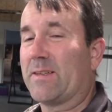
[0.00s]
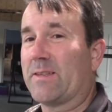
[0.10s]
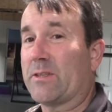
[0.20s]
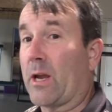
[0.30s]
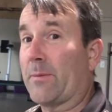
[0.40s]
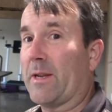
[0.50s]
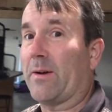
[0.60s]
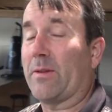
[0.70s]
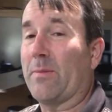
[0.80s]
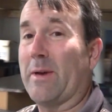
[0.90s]
Simon
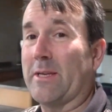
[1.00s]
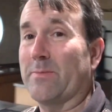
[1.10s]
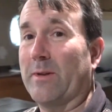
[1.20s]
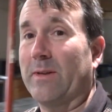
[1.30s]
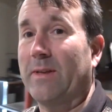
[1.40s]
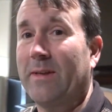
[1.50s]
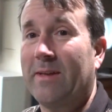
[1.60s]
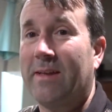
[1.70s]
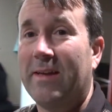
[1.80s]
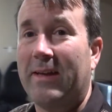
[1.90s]
down in the basement.
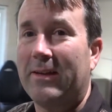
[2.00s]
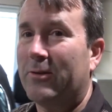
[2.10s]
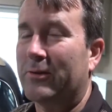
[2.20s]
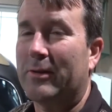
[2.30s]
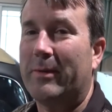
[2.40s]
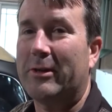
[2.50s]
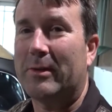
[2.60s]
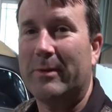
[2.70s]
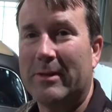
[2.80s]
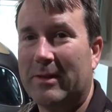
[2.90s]
Took some
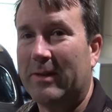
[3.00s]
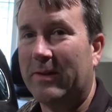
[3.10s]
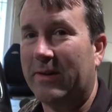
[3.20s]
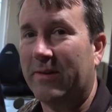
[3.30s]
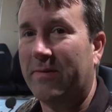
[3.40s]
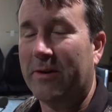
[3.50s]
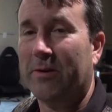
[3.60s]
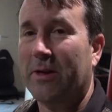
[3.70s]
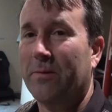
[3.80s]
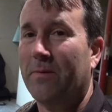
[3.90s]
measurements and
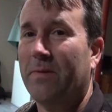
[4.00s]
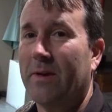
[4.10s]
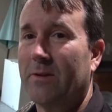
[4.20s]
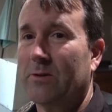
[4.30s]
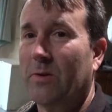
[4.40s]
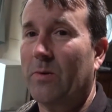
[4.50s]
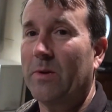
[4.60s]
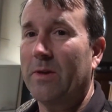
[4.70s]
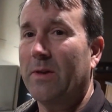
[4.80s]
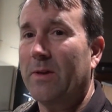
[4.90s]
figured he would fit, so
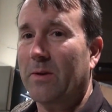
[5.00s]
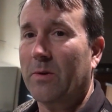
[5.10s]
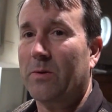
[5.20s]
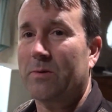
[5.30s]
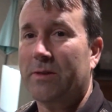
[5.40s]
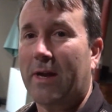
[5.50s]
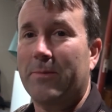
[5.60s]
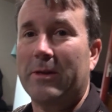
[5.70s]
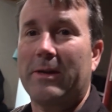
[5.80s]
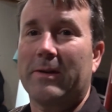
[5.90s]
good old
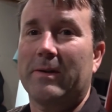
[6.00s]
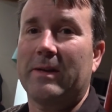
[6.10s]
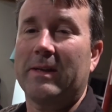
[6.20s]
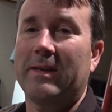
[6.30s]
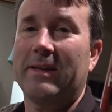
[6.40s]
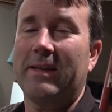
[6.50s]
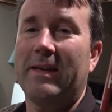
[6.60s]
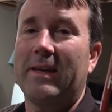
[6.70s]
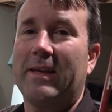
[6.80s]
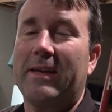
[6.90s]
Simon here,
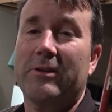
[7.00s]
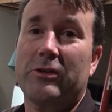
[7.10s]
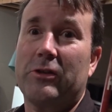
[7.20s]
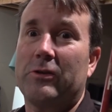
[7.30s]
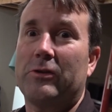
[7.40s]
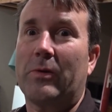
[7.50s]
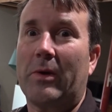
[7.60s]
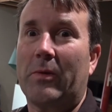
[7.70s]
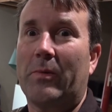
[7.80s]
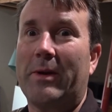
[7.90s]
he gets to
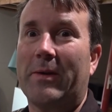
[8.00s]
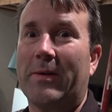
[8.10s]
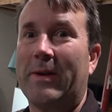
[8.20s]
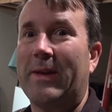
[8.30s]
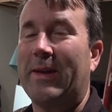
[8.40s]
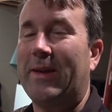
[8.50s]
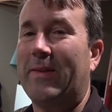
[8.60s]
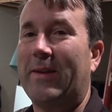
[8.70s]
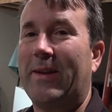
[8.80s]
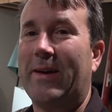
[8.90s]
enjoy the winter in
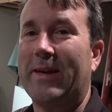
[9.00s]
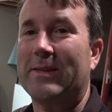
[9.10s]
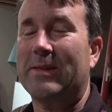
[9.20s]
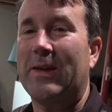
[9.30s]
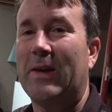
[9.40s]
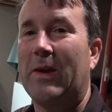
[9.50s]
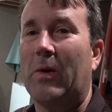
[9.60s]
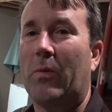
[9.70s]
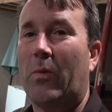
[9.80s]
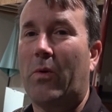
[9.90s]
the nice,
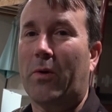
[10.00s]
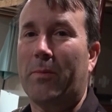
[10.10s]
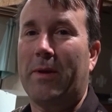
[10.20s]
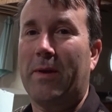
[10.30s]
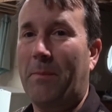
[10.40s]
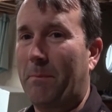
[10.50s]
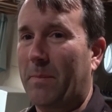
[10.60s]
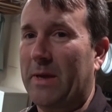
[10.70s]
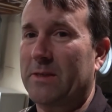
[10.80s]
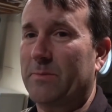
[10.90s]
warm
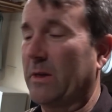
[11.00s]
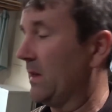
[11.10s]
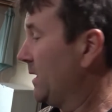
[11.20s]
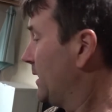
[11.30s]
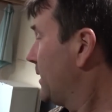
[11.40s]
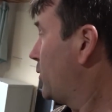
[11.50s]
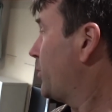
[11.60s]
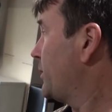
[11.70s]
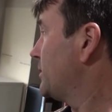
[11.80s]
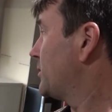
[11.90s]
basement.
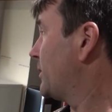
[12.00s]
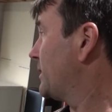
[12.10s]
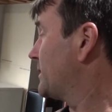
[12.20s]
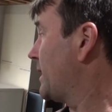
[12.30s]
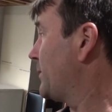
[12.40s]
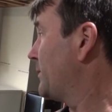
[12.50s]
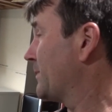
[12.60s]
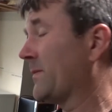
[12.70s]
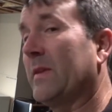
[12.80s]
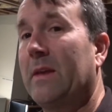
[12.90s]
Hope you enjoy it, Simon.
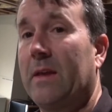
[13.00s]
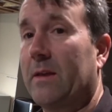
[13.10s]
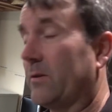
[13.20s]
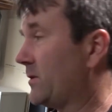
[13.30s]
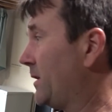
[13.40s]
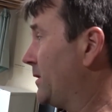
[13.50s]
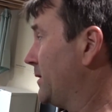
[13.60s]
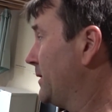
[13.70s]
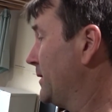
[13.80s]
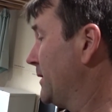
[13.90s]
Understand,